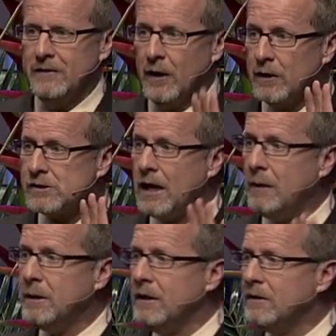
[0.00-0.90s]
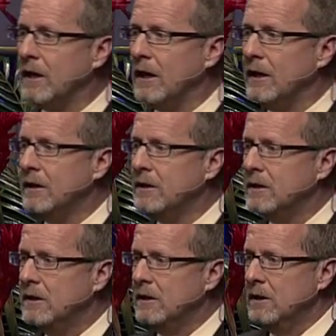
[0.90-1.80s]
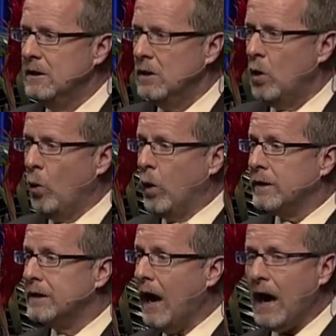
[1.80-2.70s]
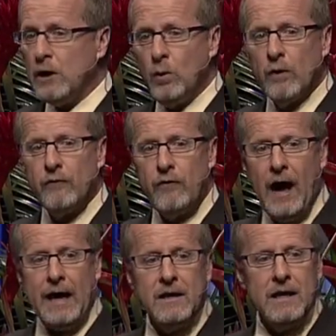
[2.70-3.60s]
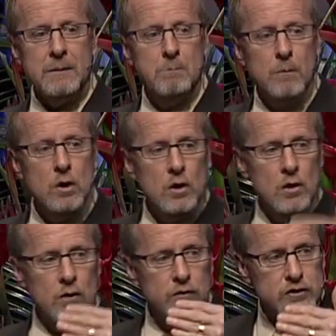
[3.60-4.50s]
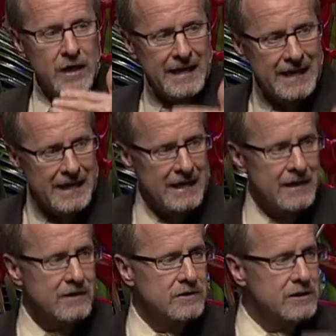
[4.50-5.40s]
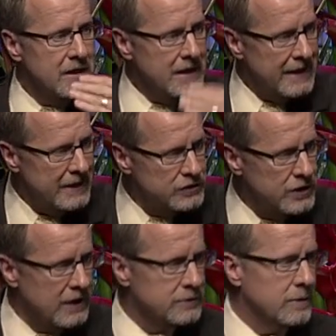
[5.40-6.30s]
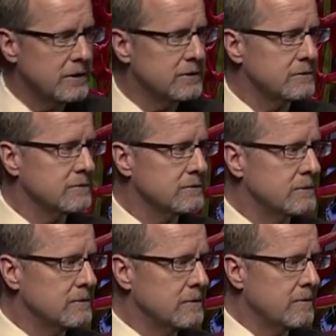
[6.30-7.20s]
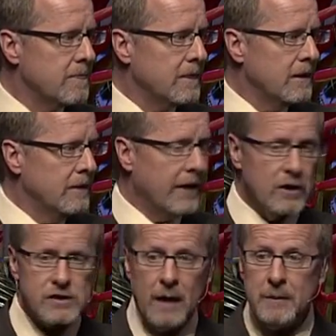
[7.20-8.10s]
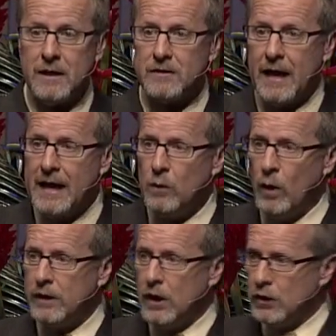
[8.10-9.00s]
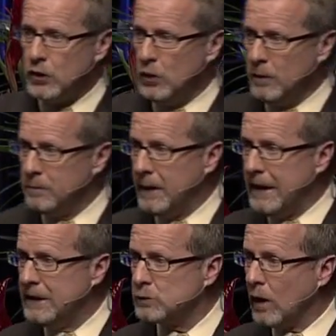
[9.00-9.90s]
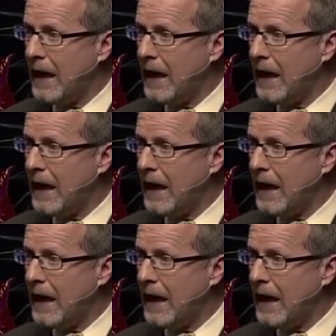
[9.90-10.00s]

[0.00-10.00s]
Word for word: there is coming a day when God will finally move to end in judgment. There is coming a day when human beings will